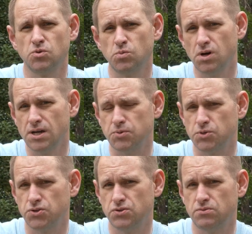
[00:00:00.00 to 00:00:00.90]
But what Apple
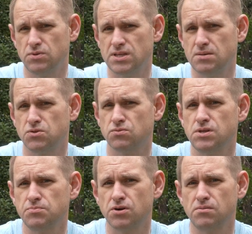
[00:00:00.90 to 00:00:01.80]
could do with
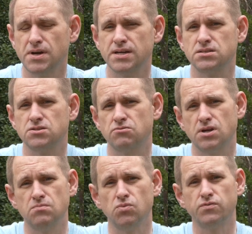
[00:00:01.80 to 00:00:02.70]
M3 Pro and Max is
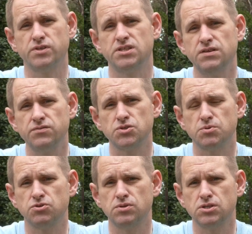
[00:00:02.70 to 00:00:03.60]
create more of a difference
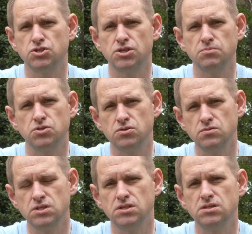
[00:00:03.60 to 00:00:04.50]
between the chips
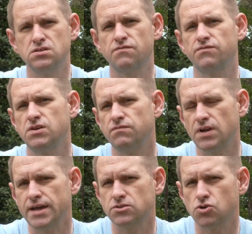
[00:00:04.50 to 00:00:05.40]
using these
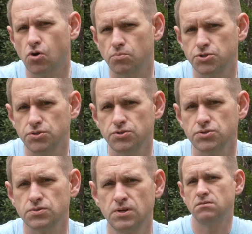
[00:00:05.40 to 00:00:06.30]
FinFlex
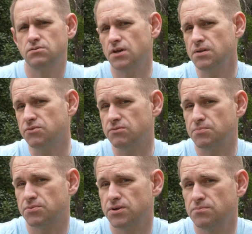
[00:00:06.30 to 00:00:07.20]
options. So
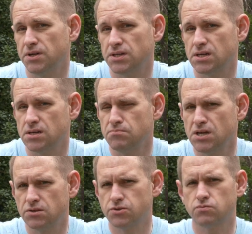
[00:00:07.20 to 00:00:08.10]
M3 Pro might get a
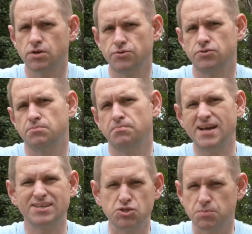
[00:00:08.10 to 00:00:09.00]
middle-of-the-road
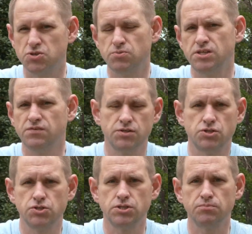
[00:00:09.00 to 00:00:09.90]
balance between
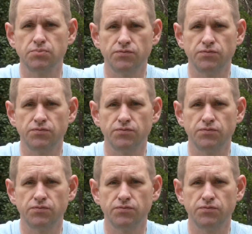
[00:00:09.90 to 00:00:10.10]
efficiency and